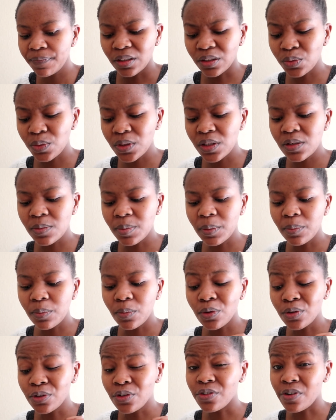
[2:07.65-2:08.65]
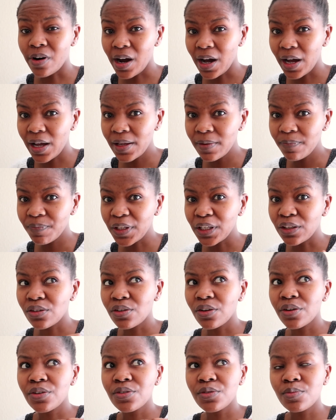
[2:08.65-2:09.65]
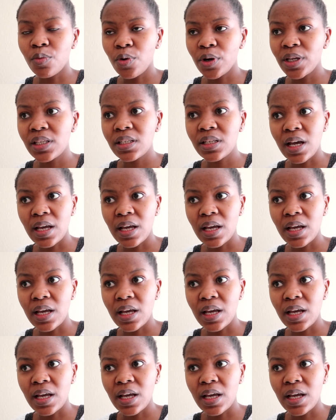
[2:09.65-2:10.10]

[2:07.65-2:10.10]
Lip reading: This one's a bit more dry. It's not as moist